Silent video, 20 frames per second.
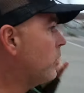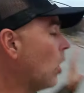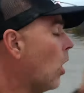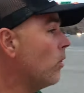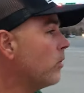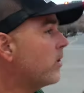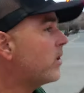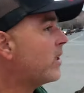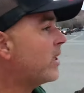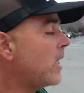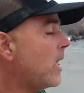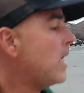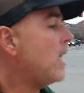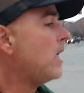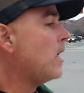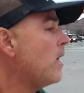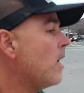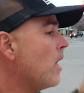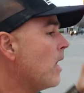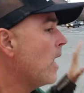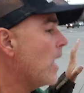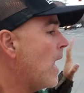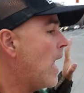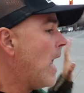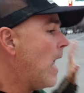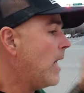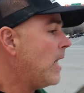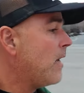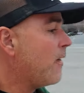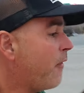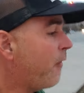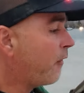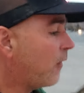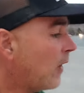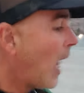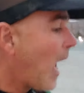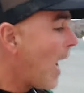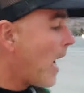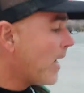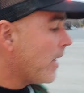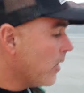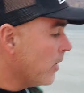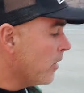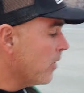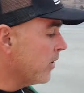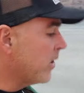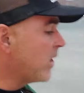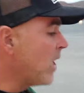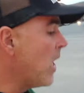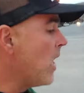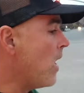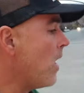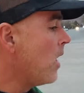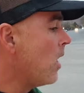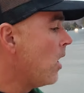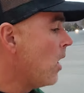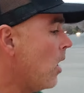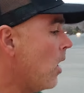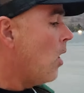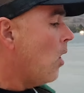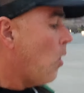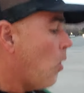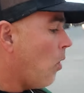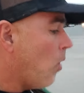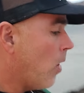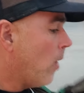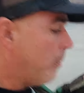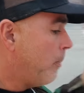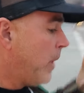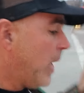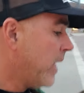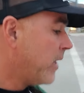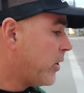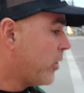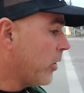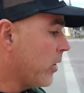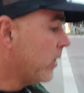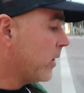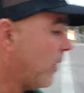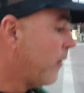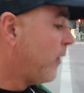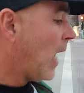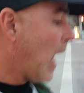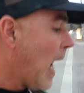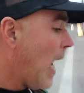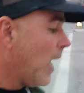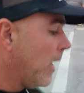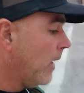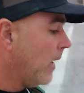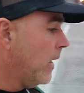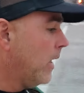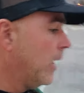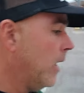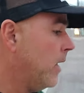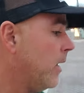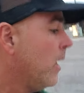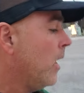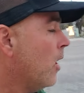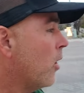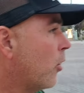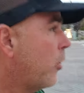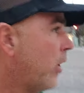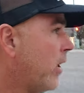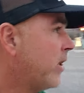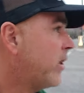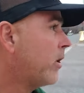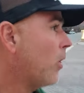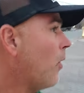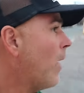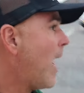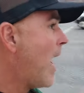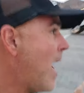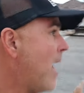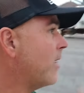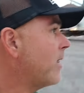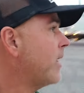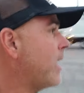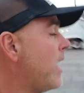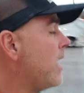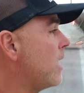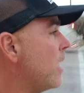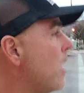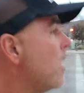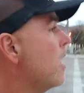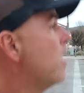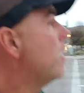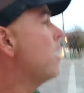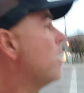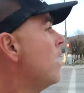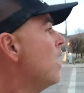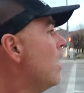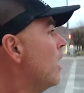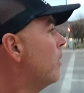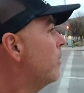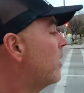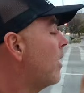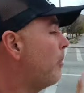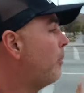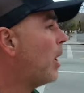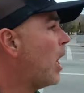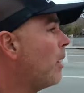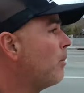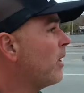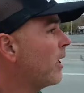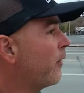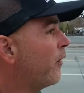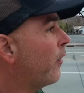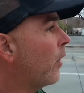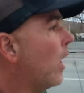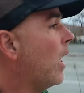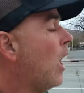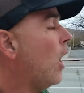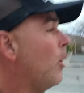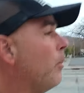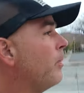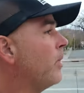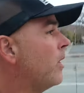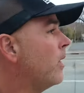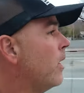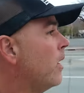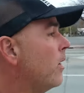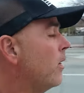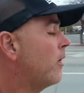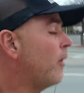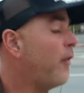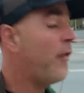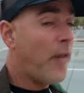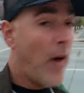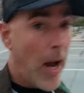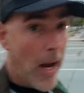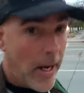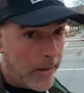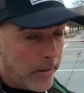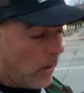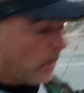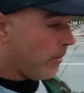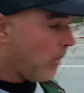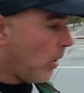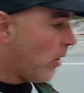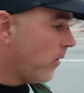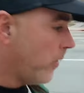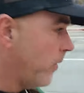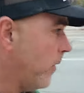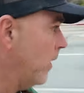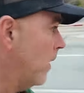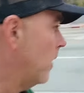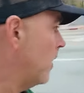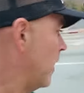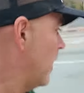don't see any flyers or pictures of Kylen and Crystal asking the public for help to find their murderer.